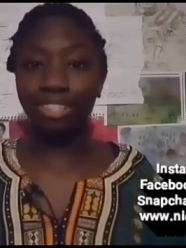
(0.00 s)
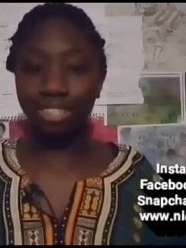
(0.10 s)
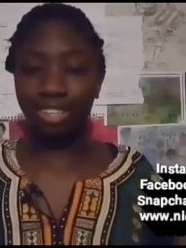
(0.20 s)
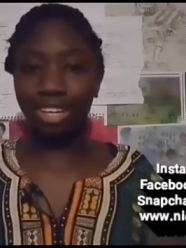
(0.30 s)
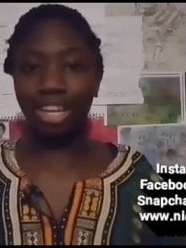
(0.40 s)
is
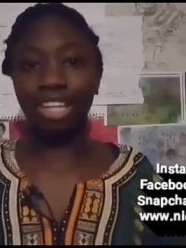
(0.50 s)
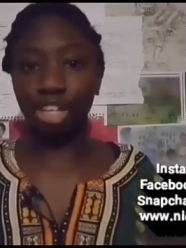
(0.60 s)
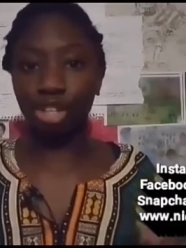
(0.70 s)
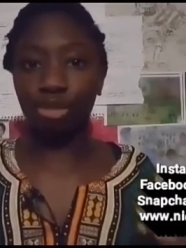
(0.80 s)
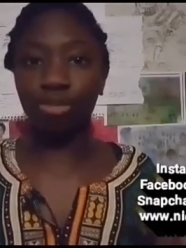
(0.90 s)
the year
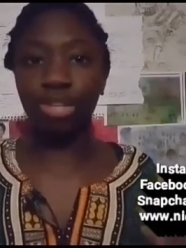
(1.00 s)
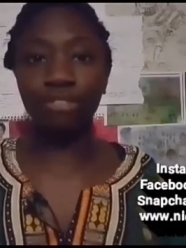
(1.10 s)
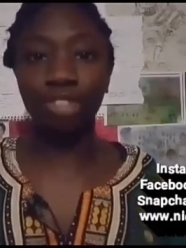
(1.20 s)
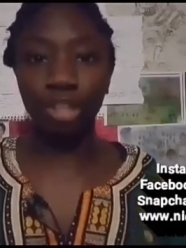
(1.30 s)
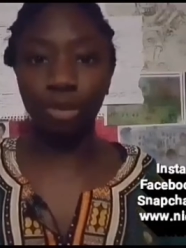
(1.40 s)
that you
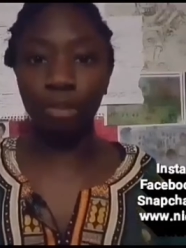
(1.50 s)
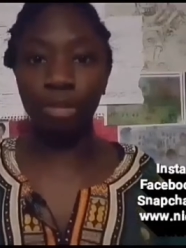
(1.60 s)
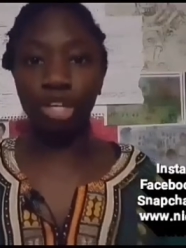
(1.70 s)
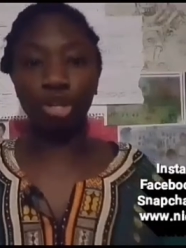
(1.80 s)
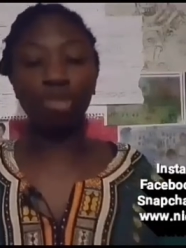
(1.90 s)
definitely want to
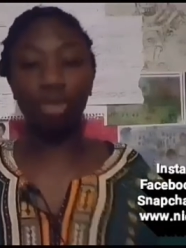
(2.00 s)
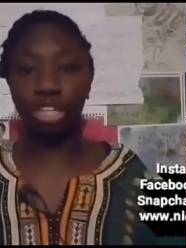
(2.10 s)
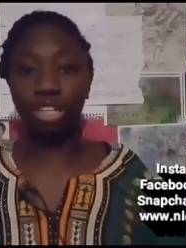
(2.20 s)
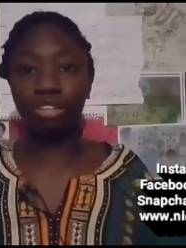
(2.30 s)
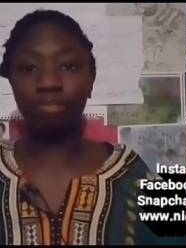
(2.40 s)
be clued
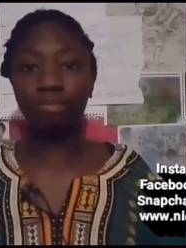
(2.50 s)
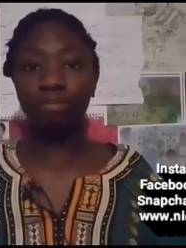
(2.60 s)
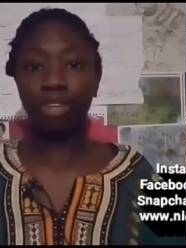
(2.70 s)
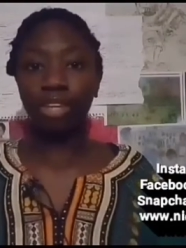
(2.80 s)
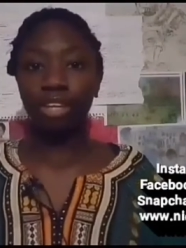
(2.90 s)
in
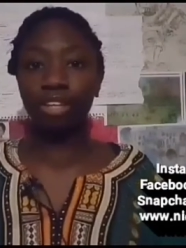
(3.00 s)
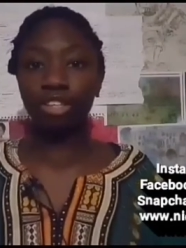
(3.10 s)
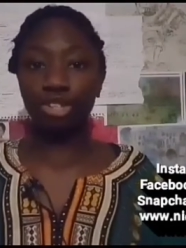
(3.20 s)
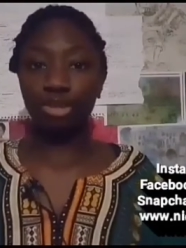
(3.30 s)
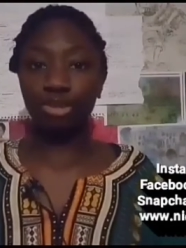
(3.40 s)
to